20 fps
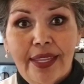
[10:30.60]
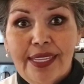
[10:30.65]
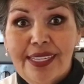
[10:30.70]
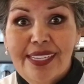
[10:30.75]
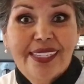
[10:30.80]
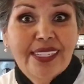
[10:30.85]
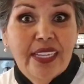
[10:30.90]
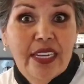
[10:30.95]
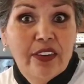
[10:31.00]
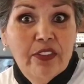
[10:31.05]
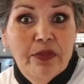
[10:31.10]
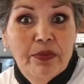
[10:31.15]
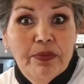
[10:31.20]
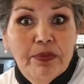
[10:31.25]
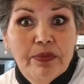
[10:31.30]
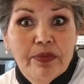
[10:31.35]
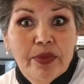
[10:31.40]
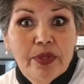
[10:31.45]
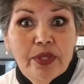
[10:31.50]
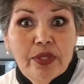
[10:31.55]
instead of
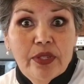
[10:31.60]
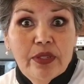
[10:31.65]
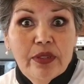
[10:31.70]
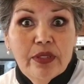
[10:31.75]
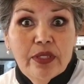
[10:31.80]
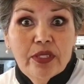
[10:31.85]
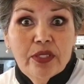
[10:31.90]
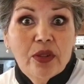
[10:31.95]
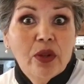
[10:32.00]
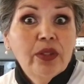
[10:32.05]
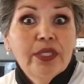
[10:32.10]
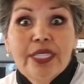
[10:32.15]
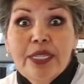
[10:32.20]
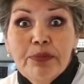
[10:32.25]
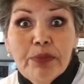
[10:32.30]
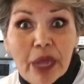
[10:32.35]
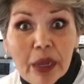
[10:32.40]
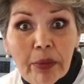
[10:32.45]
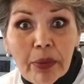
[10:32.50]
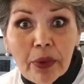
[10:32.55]
salt
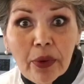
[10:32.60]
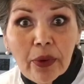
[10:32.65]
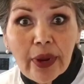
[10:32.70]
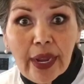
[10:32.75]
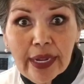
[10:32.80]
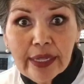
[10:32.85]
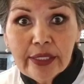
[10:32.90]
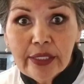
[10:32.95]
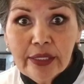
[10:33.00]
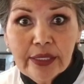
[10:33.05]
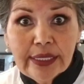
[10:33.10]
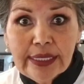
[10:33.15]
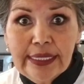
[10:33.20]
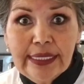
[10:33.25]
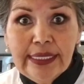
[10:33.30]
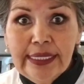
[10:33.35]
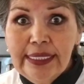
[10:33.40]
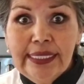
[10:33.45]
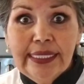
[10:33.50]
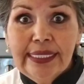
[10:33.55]
and pepper, actually,
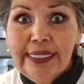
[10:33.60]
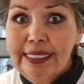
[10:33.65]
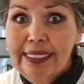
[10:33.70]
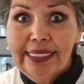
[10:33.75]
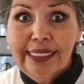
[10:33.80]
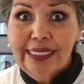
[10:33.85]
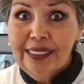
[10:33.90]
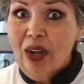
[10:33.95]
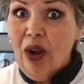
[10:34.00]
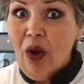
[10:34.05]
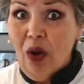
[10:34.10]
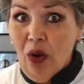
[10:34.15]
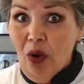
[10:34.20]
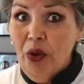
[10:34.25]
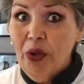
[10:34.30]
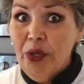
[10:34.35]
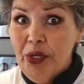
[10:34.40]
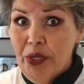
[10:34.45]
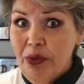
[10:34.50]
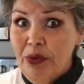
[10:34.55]
this is
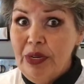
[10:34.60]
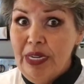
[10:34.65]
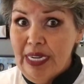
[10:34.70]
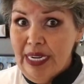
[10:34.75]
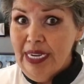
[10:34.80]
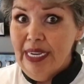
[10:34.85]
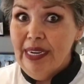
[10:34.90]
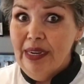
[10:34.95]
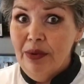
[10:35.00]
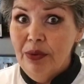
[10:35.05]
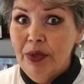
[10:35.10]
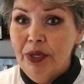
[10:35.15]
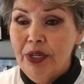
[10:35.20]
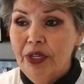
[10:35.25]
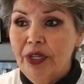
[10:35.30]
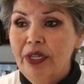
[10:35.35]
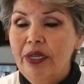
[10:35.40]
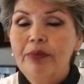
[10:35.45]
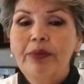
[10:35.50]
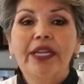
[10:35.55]
all you need when
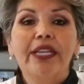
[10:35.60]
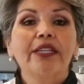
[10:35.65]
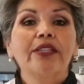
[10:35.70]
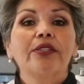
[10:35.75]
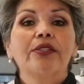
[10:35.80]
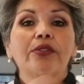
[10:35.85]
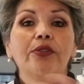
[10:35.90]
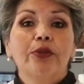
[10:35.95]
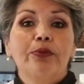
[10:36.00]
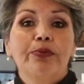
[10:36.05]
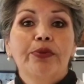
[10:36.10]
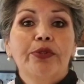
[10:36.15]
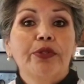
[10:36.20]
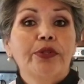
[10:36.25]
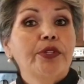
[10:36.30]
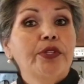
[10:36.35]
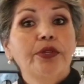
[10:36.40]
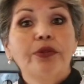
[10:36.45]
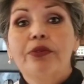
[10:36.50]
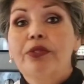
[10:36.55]
you're going to make soups or
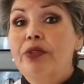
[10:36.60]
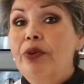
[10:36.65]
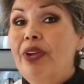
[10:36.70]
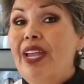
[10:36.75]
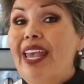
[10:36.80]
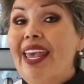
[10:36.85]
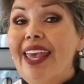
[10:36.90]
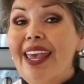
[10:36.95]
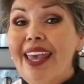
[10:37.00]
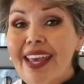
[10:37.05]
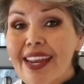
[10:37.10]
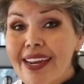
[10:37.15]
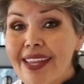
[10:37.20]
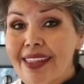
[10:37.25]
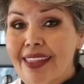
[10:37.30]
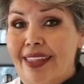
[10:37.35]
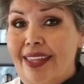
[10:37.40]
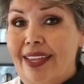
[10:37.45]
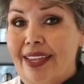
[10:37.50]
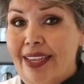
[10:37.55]
stews or
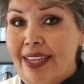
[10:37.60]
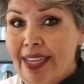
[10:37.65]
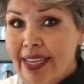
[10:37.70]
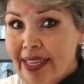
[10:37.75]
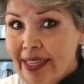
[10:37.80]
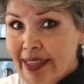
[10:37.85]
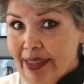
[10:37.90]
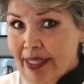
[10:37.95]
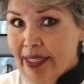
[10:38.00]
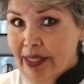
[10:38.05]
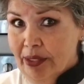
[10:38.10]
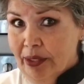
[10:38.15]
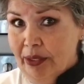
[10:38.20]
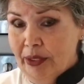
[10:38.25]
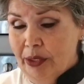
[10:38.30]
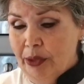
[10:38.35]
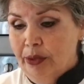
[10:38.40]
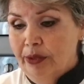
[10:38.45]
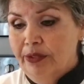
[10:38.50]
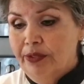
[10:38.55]
anything. This
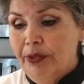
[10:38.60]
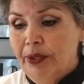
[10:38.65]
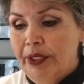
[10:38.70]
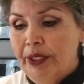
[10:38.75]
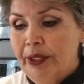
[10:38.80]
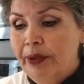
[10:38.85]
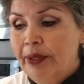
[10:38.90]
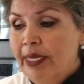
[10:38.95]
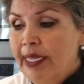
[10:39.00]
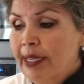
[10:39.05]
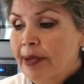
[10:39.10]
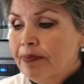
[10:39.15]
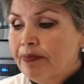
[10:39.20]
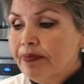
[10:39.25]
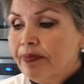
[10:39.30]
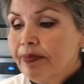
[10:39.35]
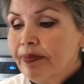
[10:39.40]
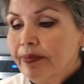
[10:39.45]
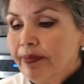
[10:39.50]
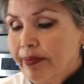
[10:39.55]
will do it for you.
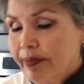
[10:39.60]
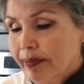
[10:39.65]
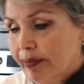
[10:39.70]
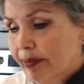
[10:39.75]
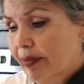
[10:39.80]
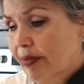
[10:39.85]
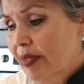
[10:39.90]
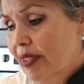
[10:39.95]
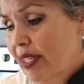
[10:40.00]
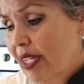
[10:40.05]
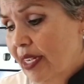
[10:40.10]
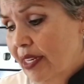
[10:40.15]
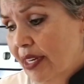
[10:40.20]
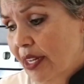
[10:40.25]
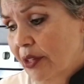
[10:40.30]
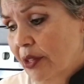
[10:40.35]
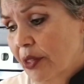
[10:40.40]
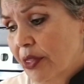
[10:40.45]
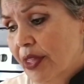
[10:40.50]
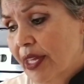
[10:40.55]

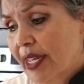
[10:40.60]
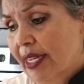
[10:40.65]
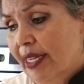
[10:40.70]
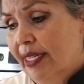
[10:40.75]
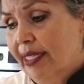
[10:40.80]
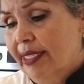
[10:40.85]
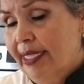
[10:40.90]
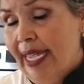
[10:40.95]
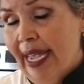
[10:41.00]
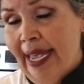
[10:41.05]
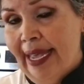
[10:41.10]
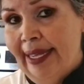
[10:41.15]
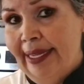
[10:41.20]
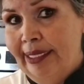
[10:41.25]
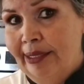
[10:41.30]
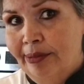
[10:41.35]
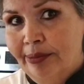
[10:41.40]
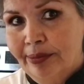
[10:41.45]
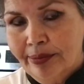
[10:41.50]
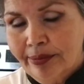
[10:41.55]
Another thing to add,
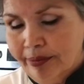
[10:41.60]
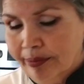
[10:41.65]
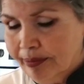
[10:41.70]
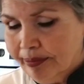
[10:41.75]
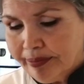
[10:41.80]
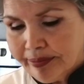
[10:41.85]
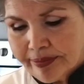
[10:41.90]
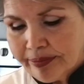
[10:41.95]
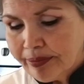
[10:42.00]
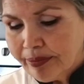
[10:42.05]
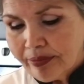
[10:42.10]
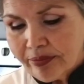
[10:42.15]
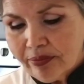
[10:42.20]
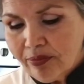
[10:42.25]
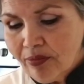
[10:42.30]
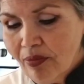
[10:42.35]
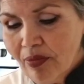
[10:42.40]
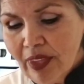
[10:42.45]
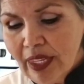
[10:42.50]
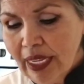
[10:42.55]

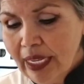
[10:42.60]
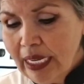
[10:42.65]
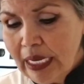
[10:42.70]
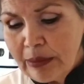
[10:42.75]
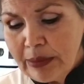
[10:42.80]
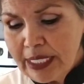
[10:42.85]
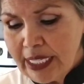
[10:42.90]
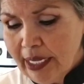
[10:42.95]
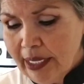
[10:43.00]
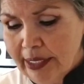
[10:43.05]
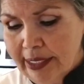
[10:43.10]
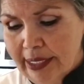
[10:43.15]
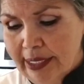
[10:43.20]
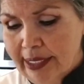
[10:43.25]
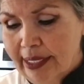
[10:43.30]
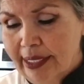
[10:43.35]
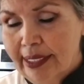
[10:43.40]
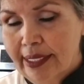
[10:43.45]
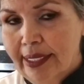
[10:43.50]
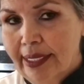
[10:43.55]
and I'm telling you,